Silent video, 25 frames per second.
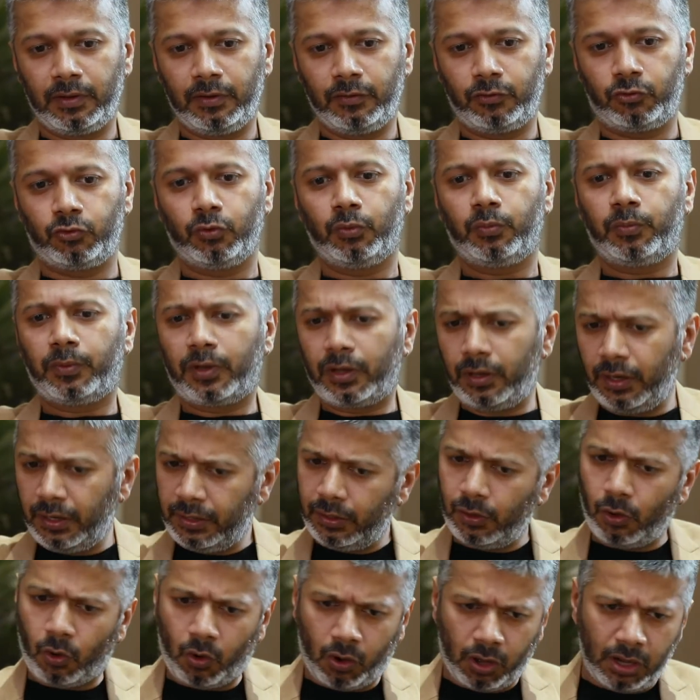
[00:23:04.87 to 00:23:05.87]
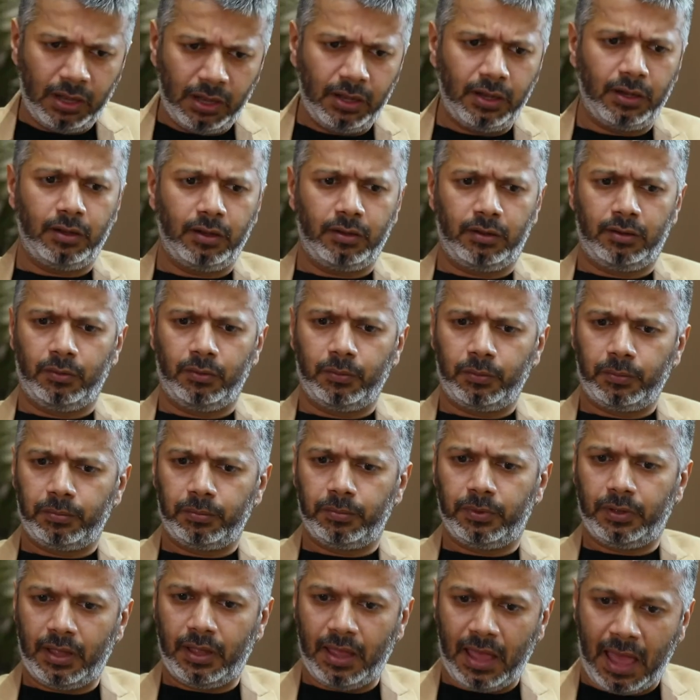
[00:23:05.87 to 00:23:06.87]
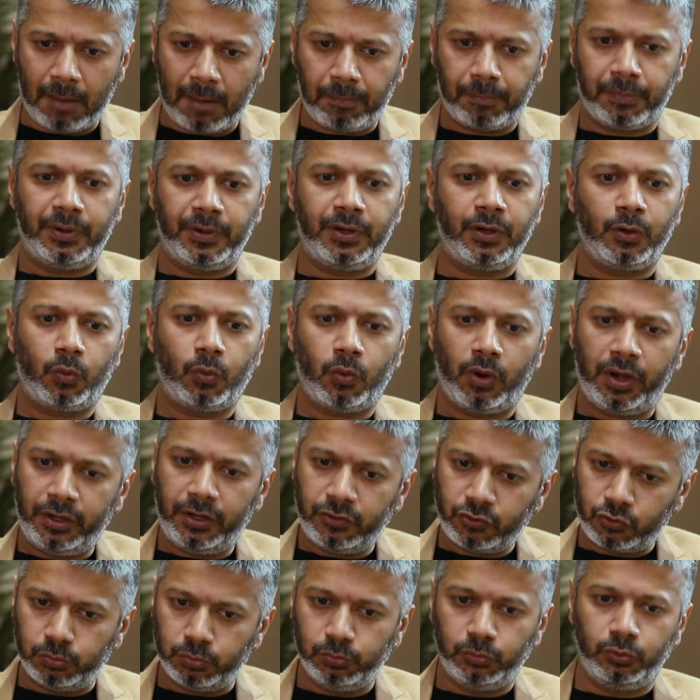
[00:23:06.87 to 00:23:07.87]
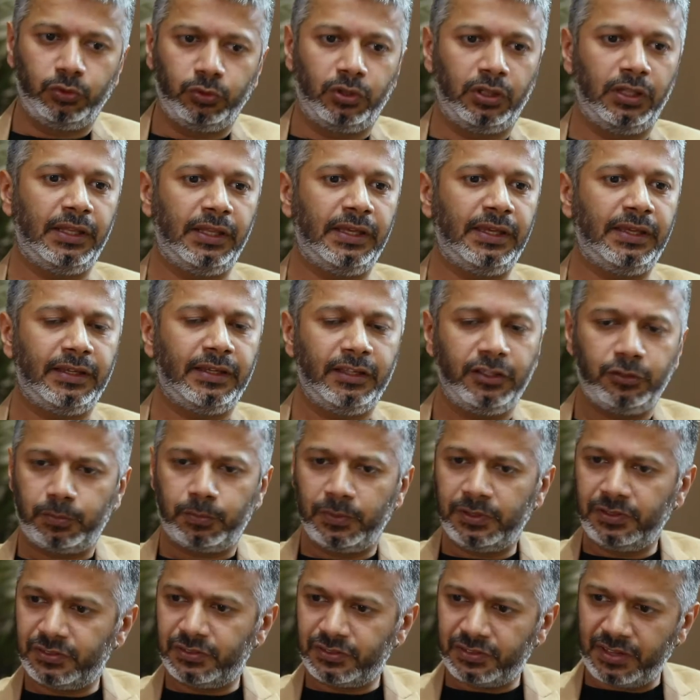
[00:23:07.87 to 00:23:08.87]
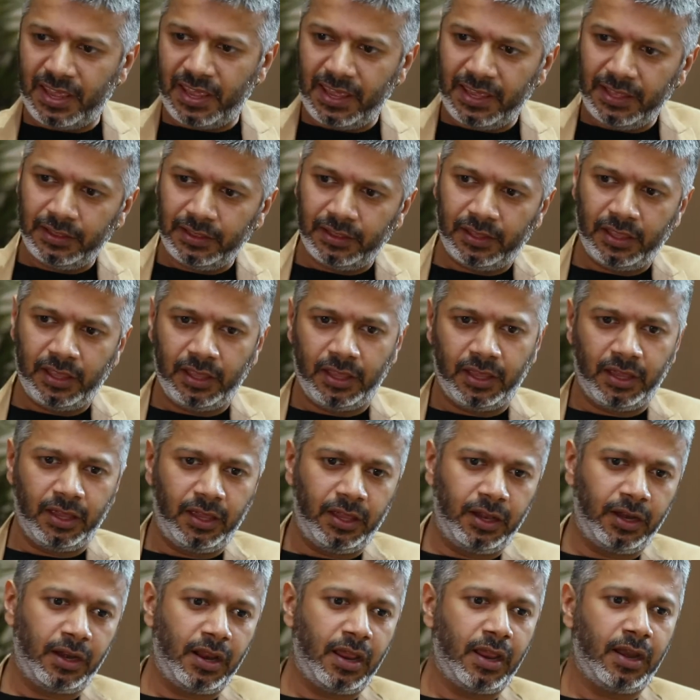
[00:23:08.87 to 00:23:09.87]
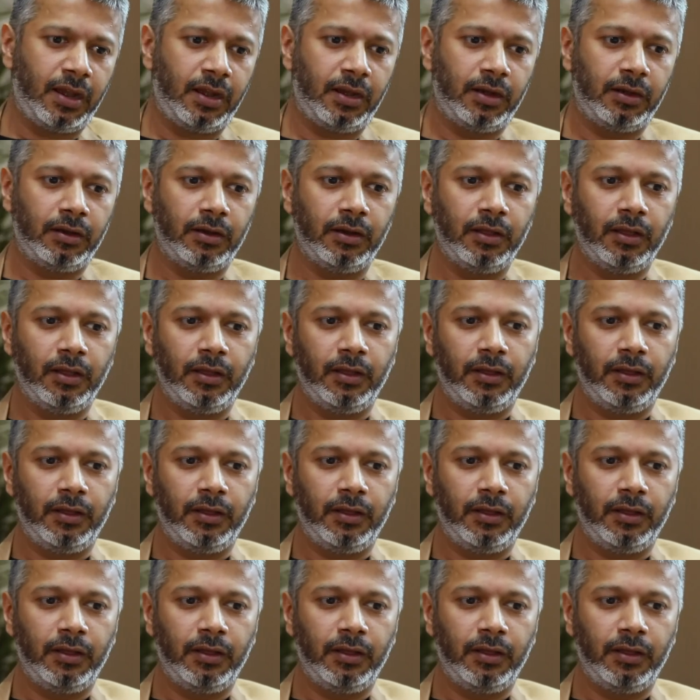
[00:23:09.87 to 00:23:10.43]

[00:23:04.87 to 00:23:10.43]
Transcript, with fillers: so it all happened quite smoothly he's been staying there and